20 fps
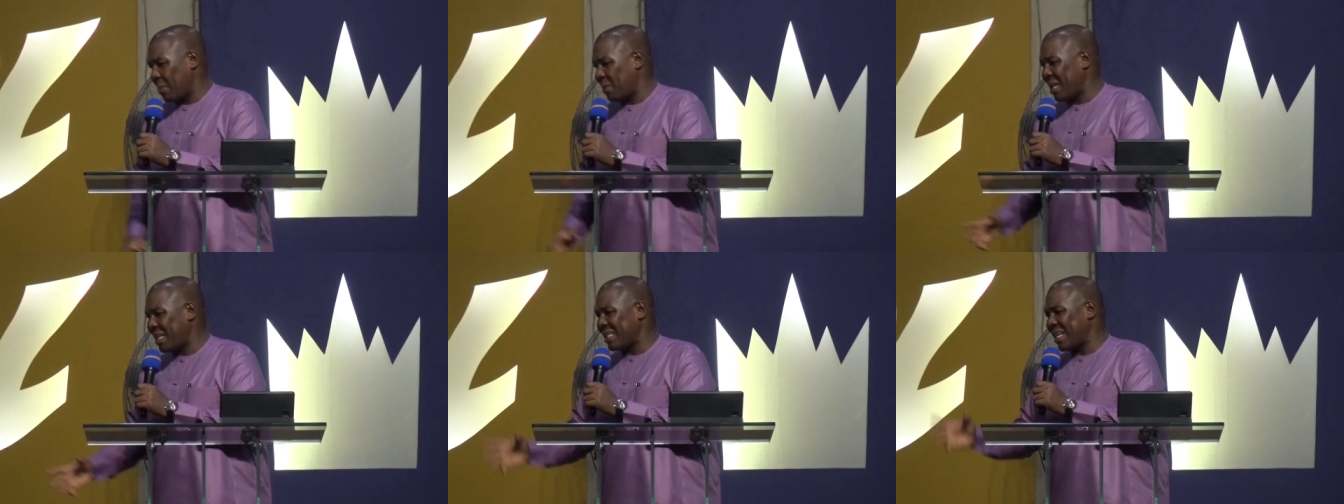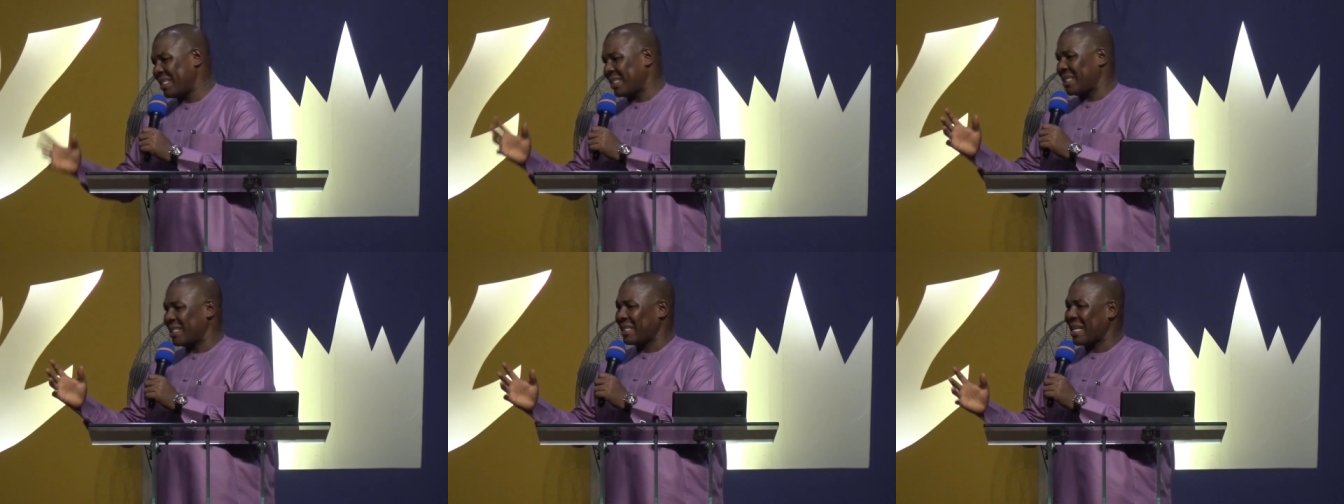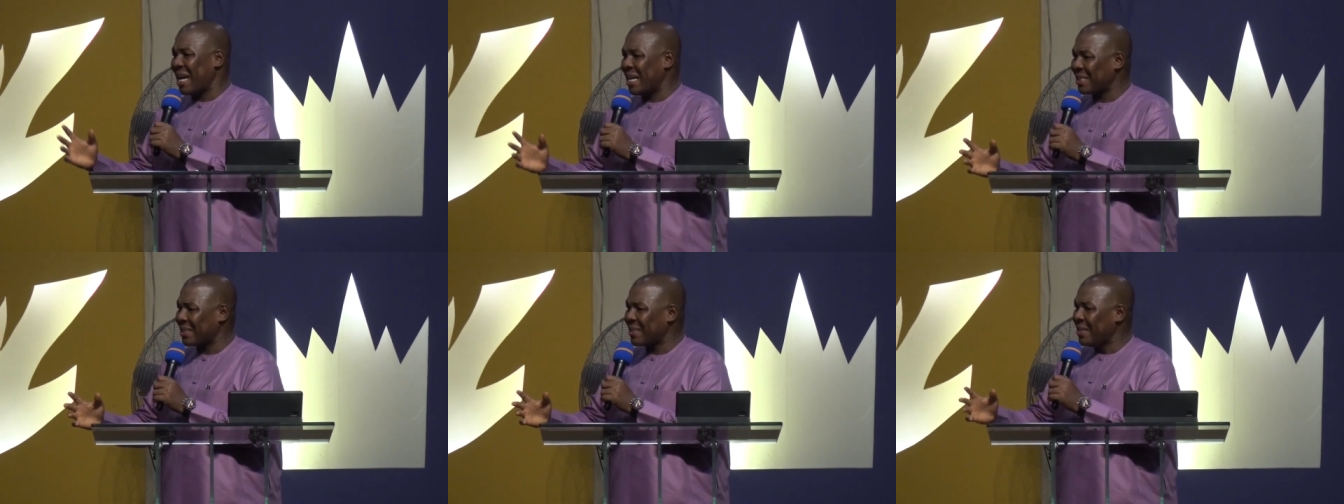brothers and
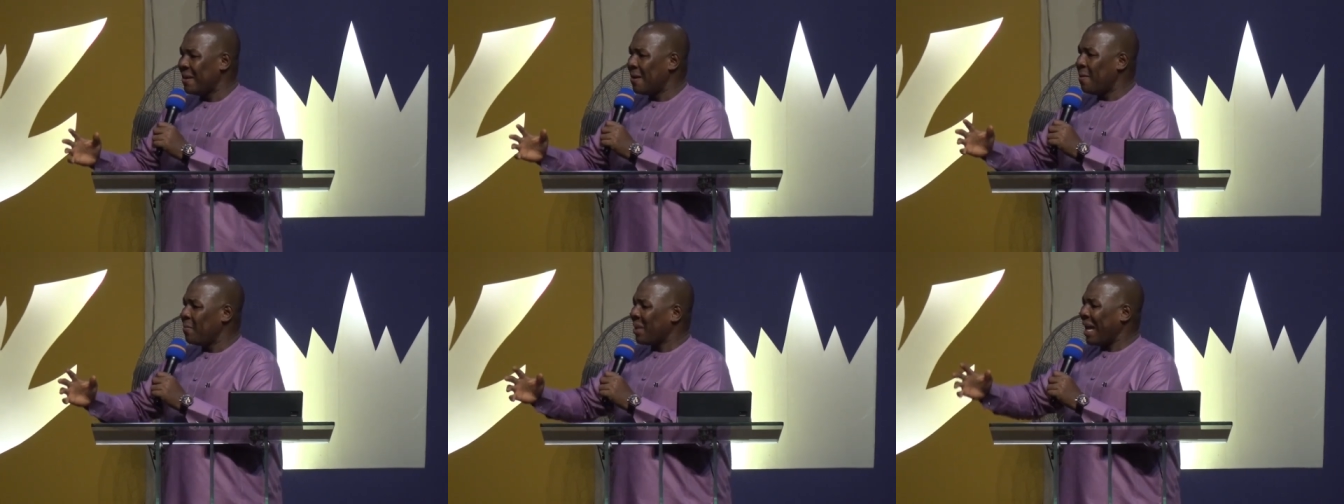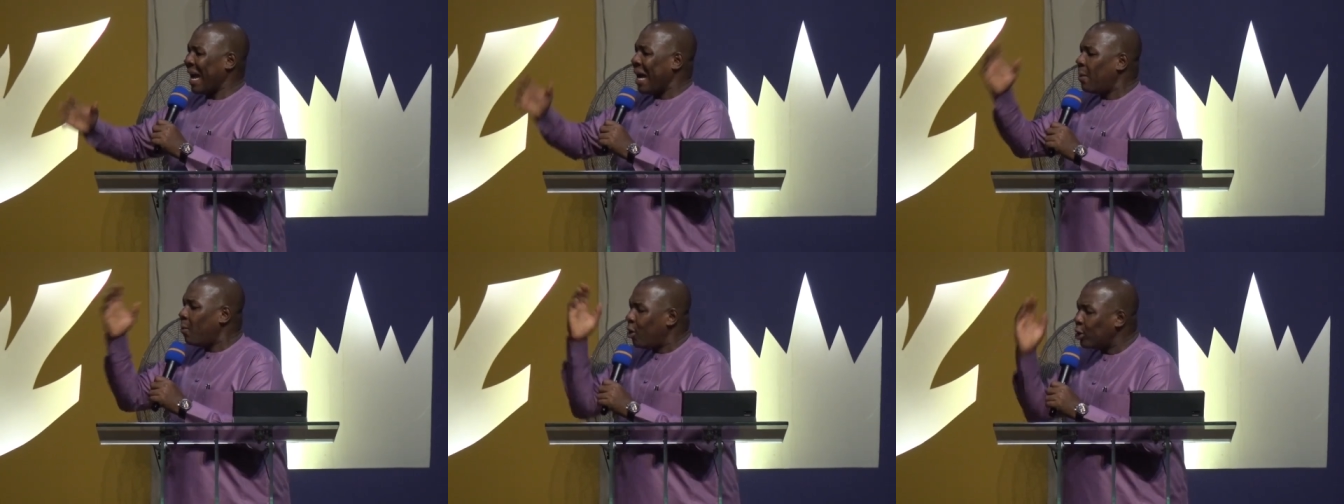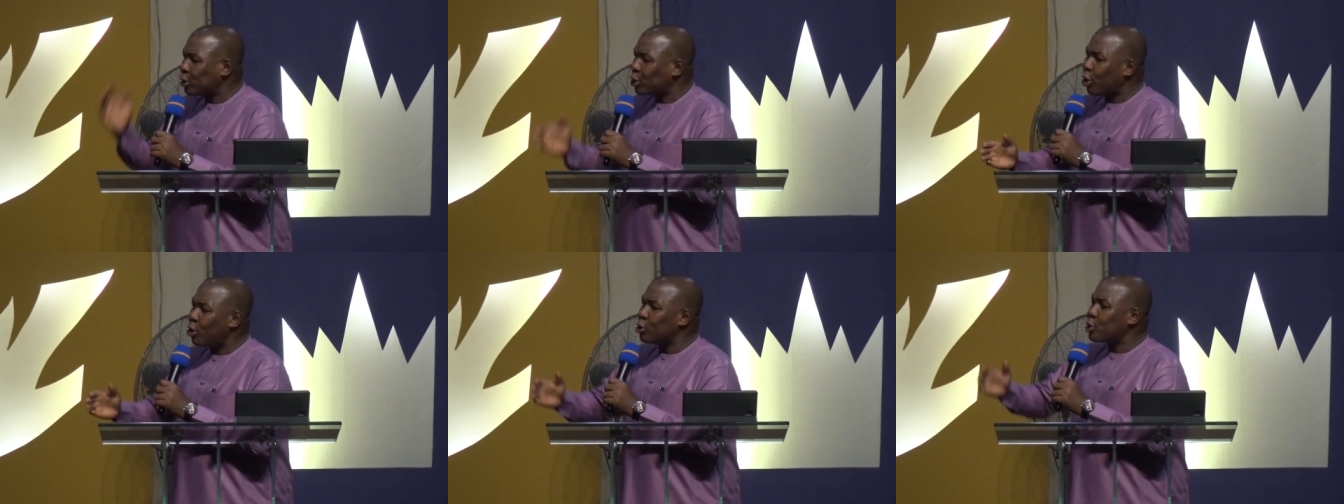sisters, I
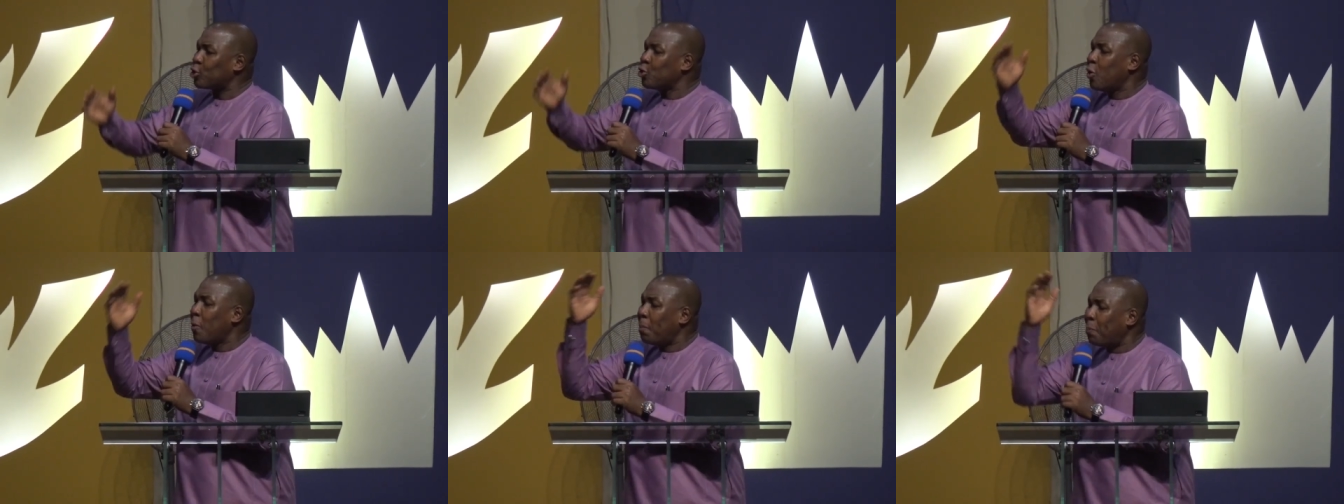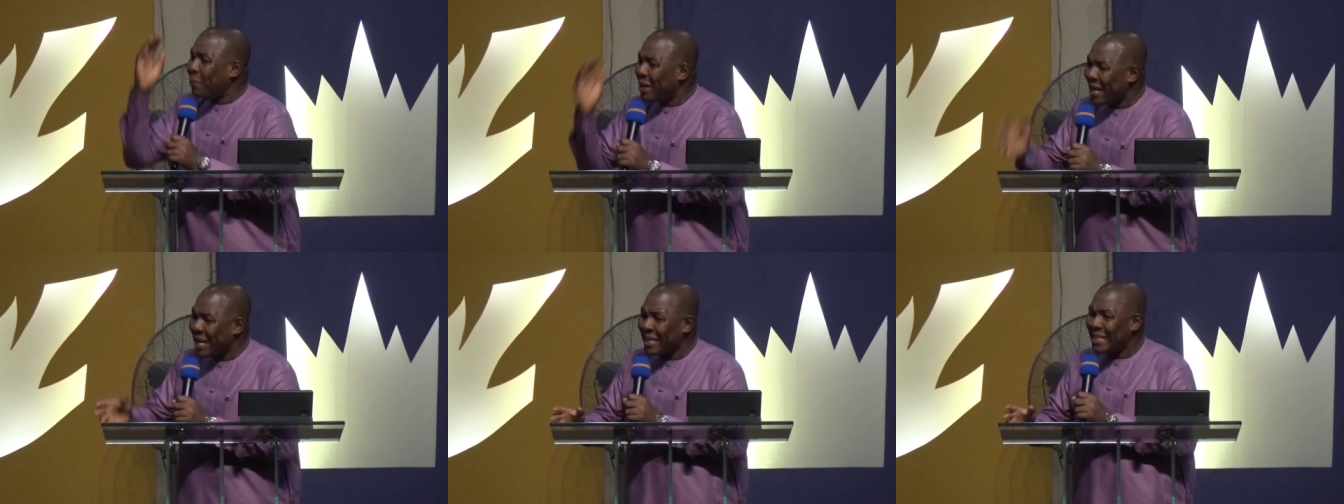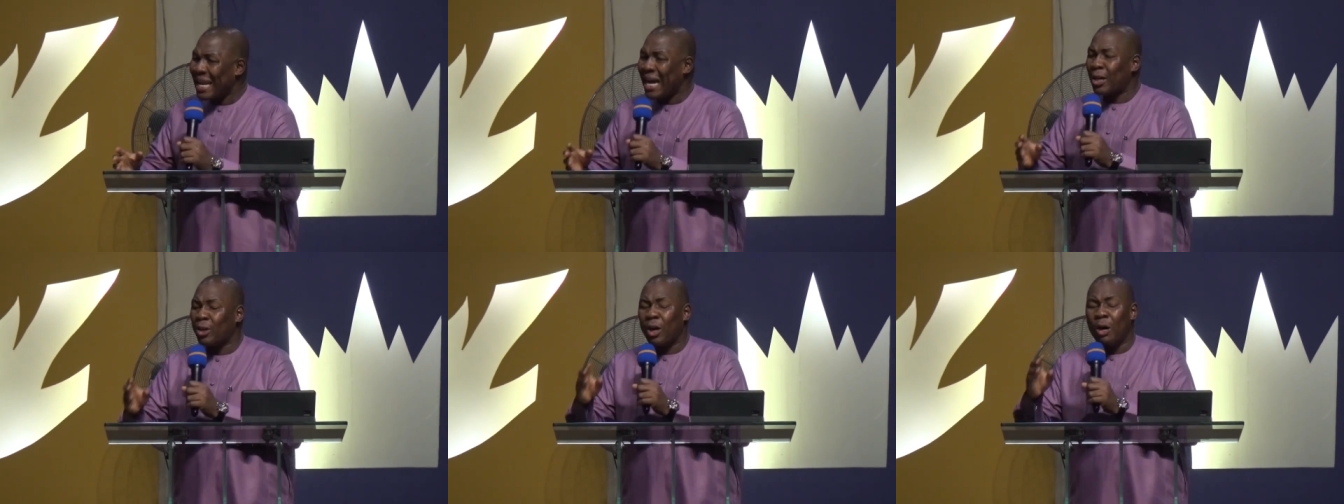want us to pray
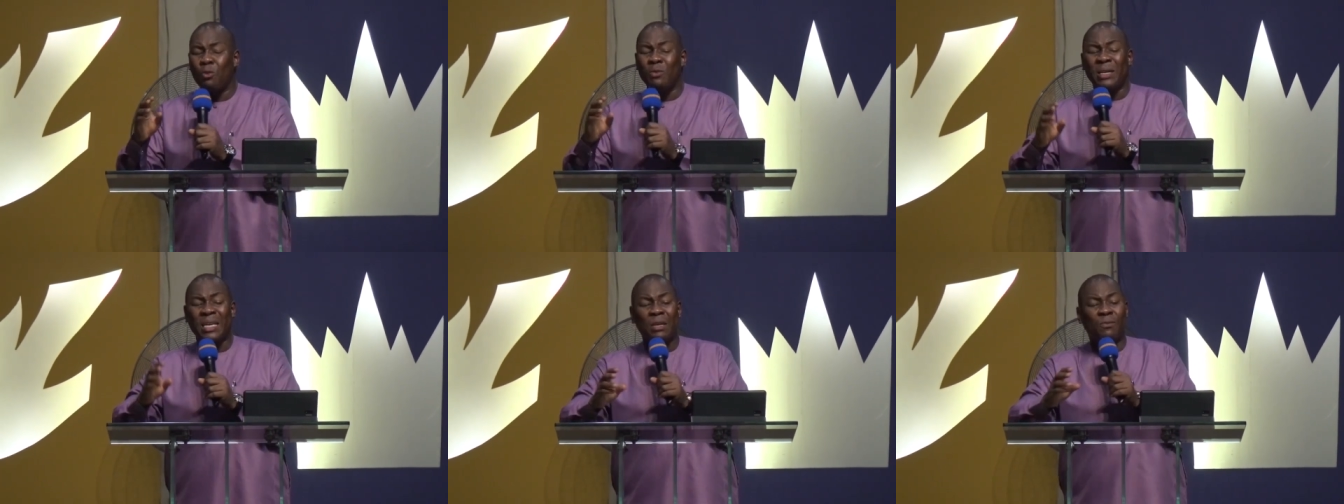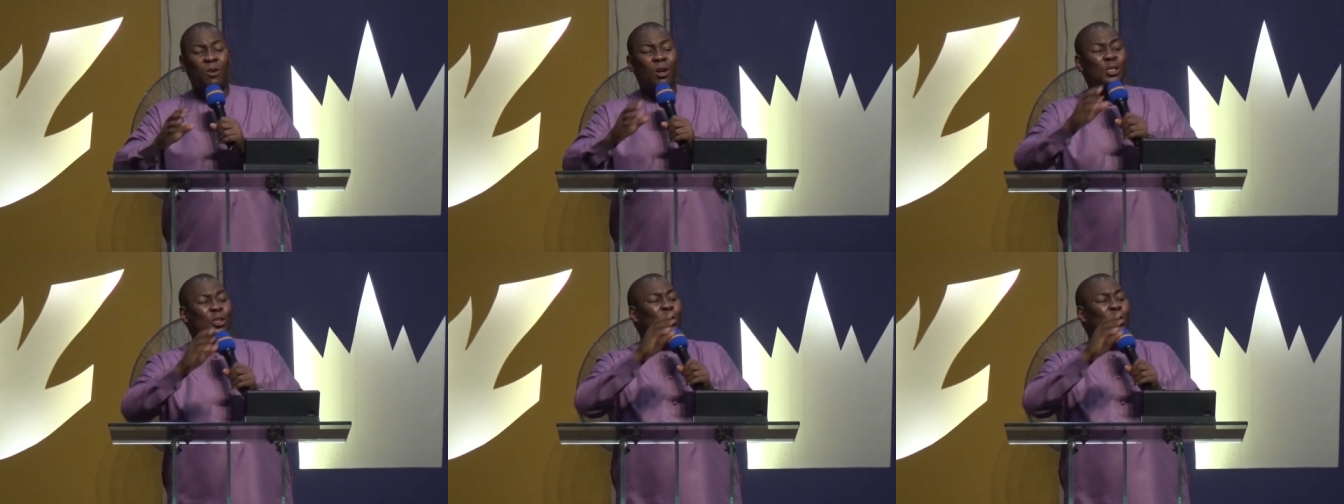that God will give us